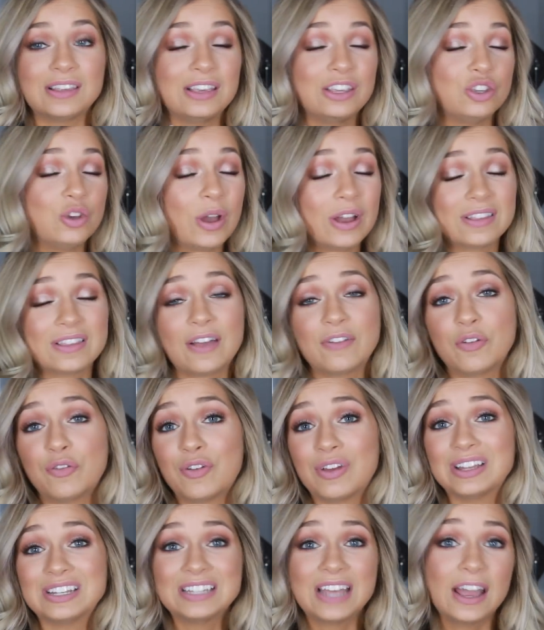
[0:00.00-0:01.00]
You guys have a
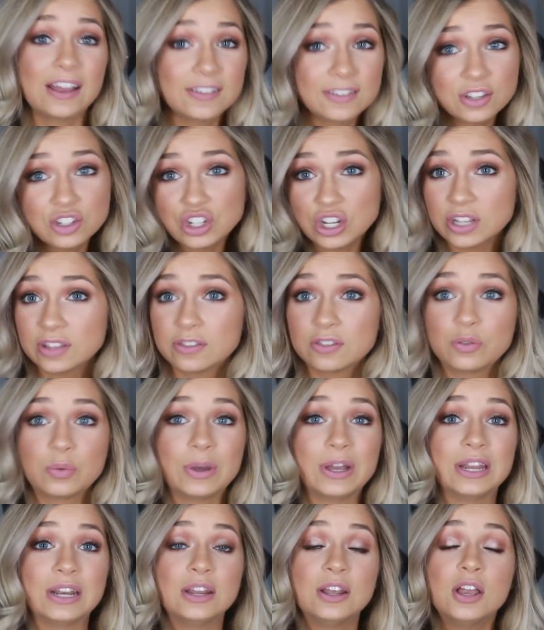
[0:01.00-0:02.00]
fantastic chance to
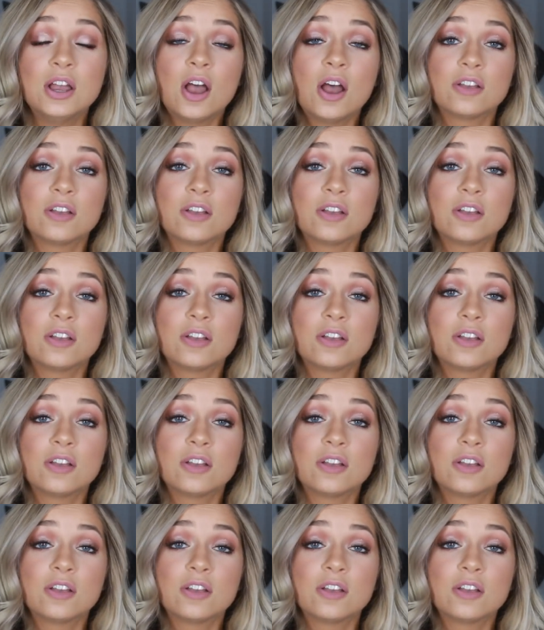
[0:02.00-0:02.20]
win.